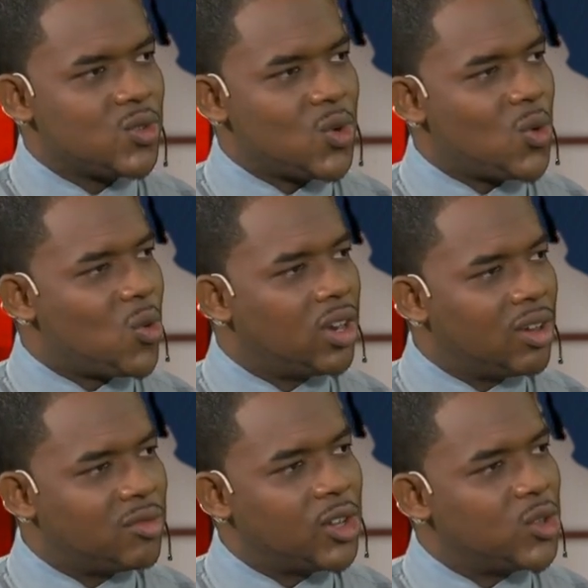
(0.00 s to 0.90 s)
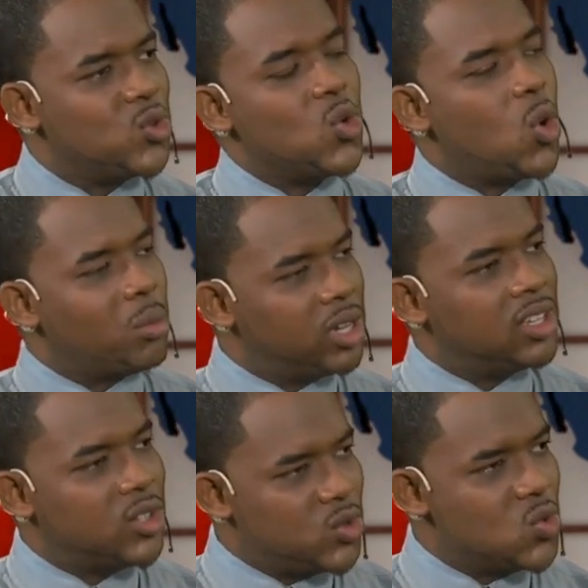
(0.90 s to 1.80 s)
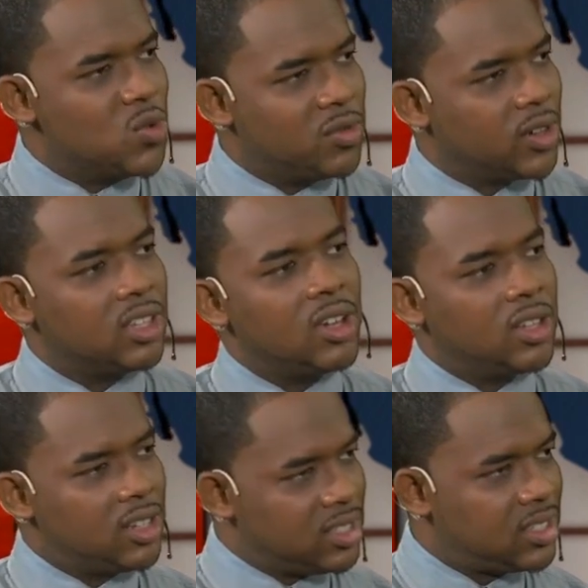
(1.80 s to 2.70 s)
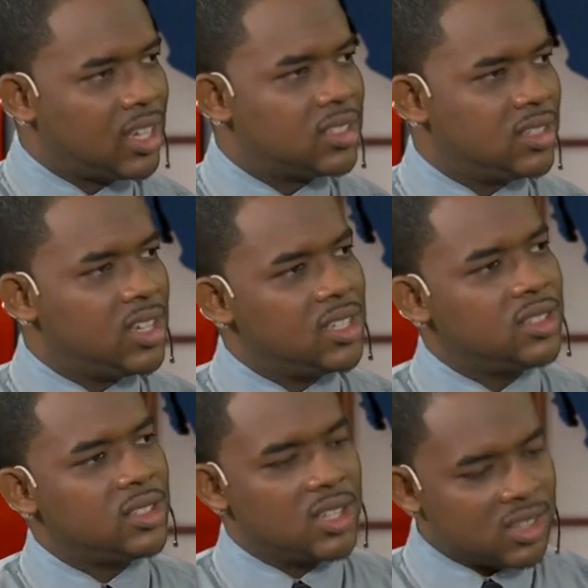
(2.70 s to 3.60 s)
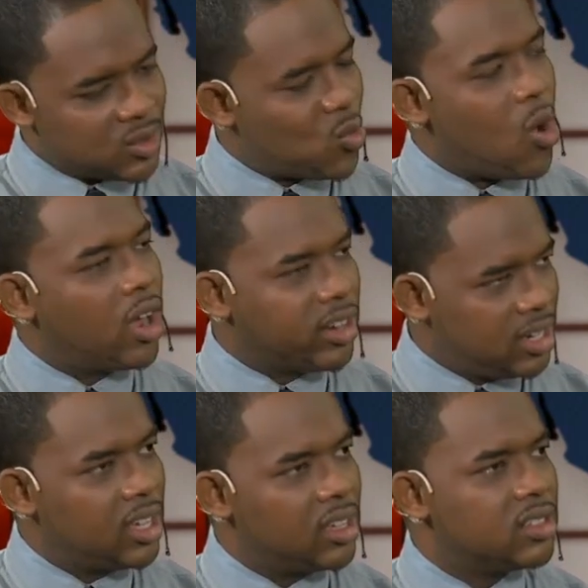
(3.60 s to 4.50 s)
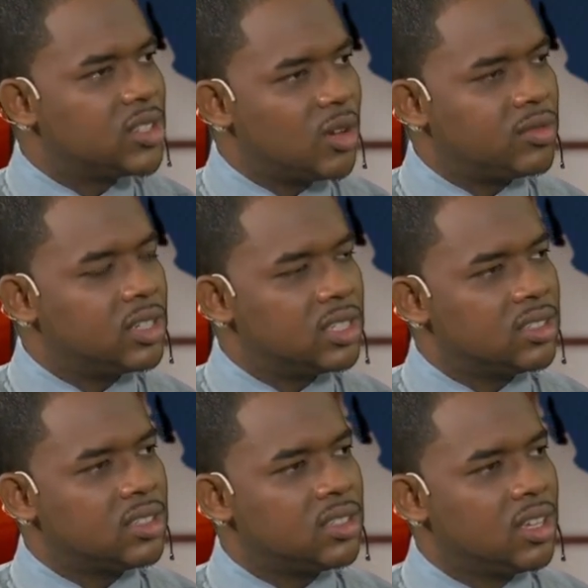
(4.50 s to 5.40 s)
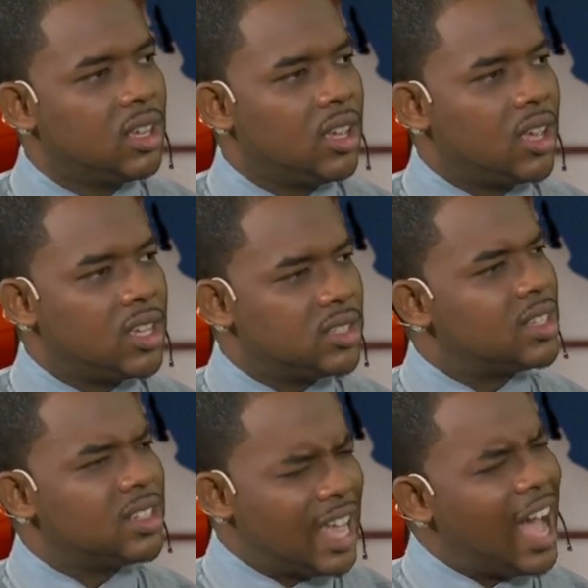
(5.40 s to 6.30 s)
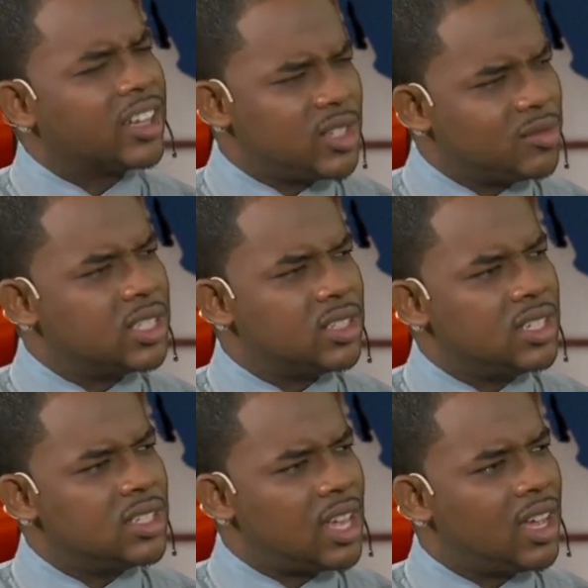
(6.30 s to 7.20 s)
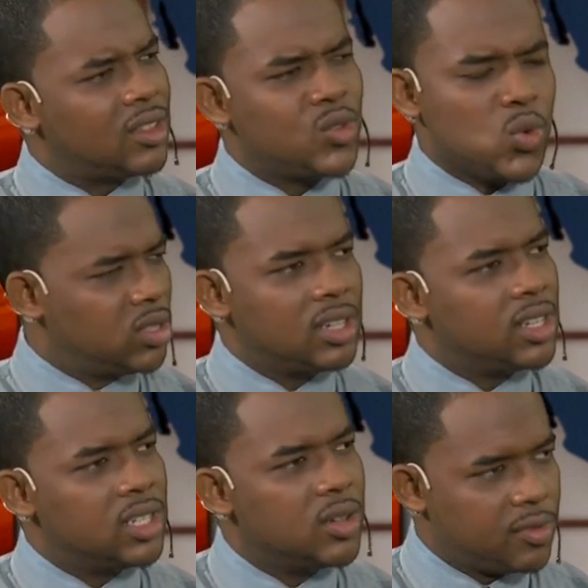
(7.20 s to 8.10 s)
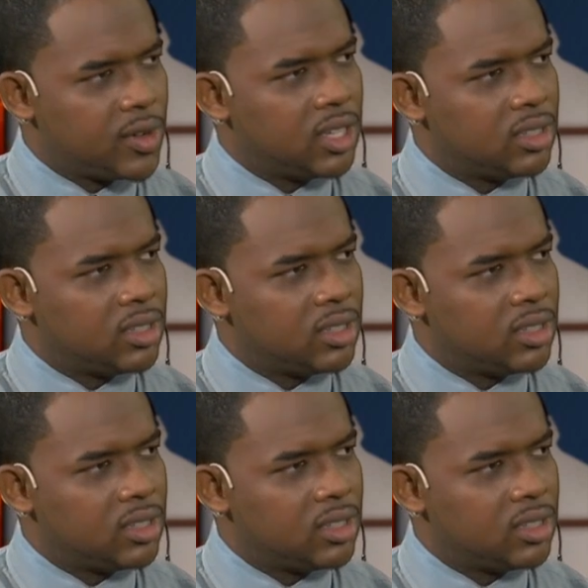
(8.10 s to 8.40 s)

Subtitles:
So whatever you normally do for the other 6 days, this 1 day in 7 is the activities are totally different.